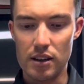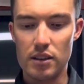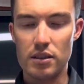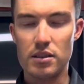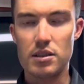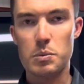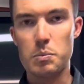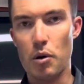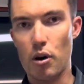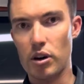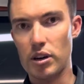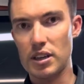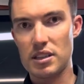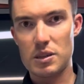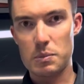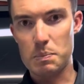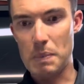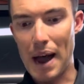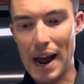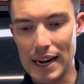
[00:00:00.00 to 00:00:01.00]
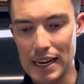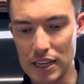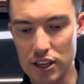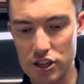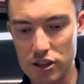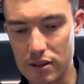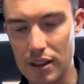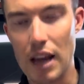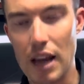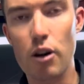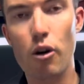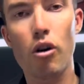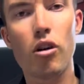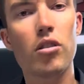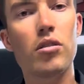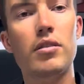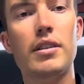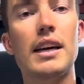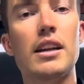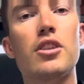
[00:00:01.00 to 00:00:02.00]
Spotties, Spanish, they
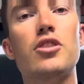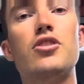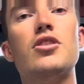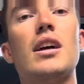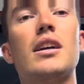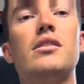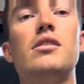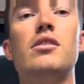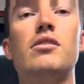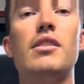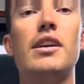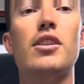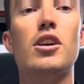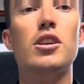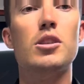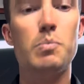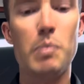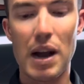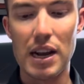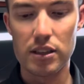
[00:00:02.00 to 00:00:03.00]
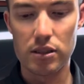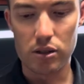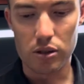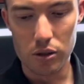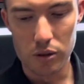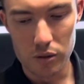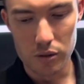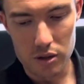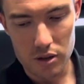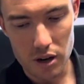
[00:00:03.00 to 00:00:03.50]
all get attracted around those bait schools.